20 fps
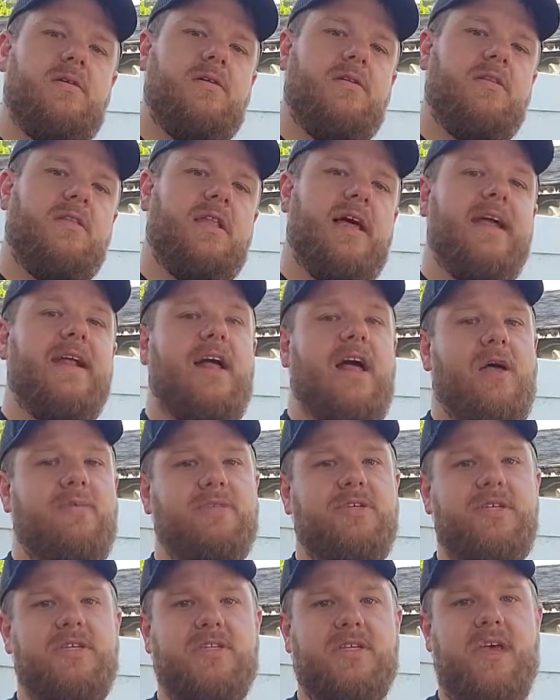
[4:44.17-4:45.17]
light
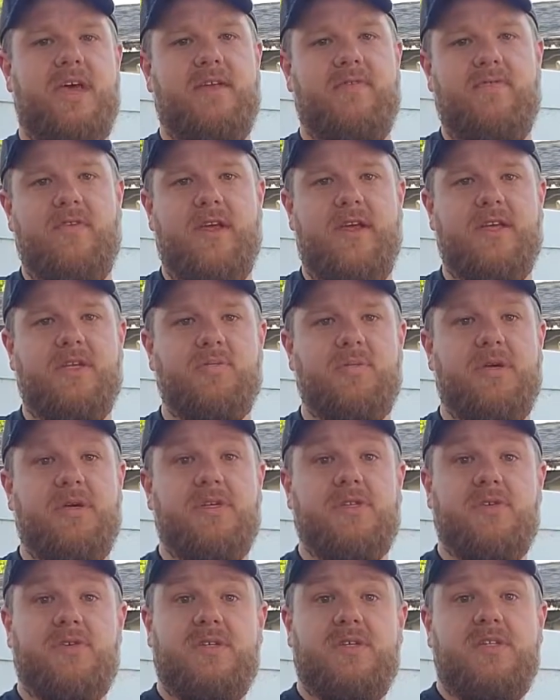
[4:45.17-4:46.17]
option is kind of nice
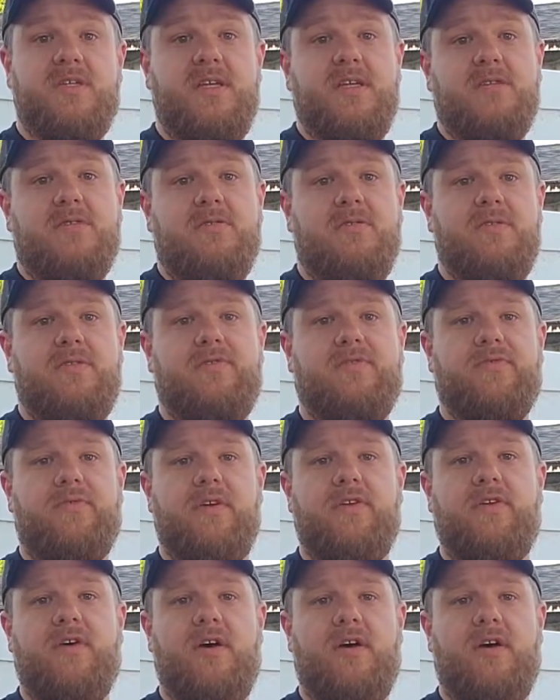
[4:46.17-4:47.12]
because there's a sensor on the front